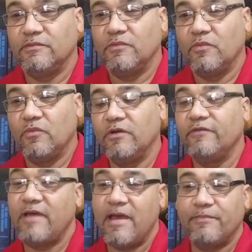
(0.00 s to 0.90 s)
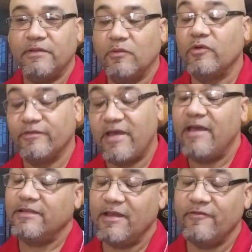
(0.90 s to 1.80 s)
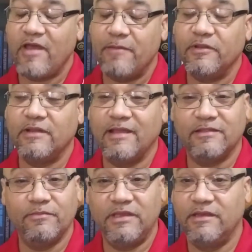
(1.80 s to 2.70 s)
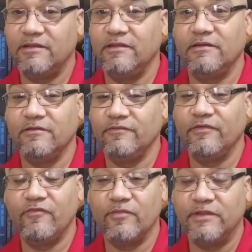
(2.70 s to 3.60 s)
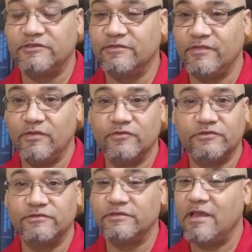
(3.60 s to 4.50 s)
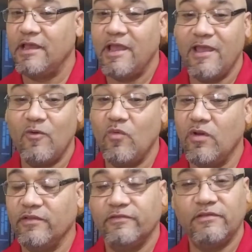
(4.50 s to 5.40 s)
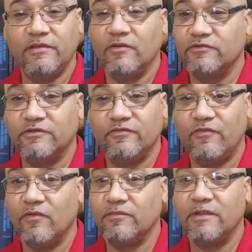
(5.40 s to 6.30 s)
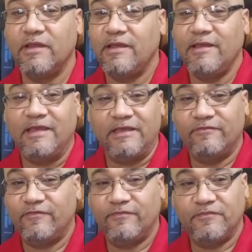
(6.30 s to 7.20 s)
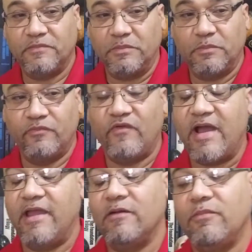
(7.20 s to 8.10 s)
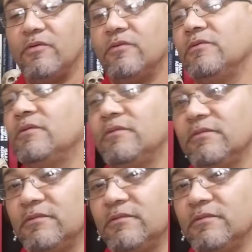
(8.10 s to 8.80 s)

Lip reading: would have had to have happened at the beginning of the formation of the oceans. And once the oceans formed, if viable